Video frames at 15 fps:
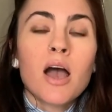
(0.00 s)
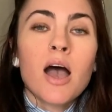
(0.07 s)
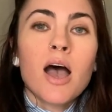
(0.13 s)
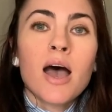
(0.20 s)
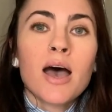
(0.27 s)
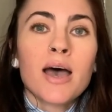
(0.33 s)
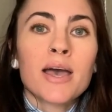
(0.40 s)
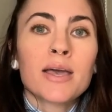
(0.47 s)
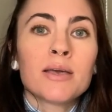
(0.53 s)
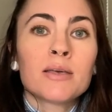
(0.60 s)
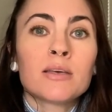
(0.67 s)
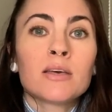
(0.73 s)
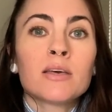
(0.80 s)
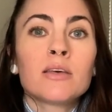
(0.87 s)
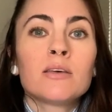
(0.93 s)

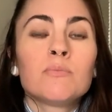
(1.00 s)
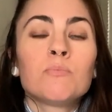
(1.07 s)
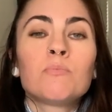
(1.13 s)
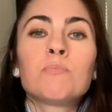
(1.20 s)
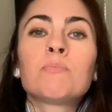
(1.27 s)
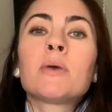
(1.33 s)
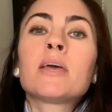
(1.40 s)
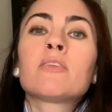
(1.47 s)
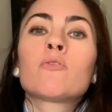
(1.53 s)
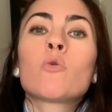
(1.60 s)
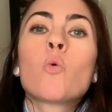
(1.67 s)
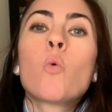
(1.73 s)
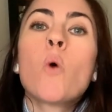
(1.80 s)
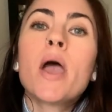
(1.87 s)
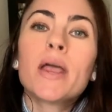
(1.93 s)
I bit
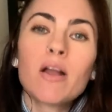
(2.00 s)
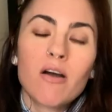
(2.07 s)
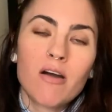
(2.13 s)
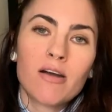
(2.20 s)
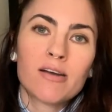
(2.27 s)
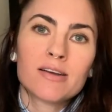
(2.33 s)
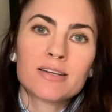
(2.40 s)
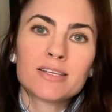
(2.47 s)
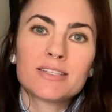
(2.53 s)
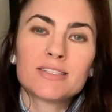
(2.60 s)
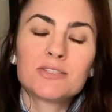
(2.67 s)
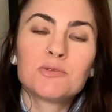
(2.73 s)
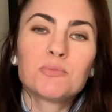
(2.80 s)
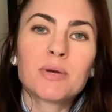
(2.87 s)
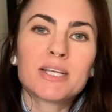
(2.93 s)
quite hard
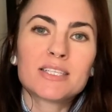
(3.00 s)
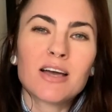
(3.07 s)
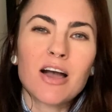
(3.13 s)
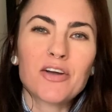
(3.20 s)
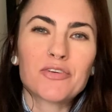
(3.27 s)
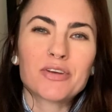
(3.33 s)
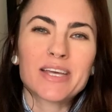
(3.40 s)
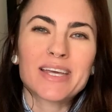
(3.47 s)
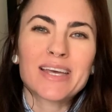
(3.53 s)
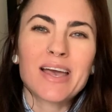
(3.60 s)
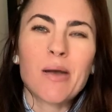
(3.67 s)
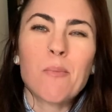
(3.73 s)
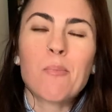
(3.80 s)
into my tongue ring,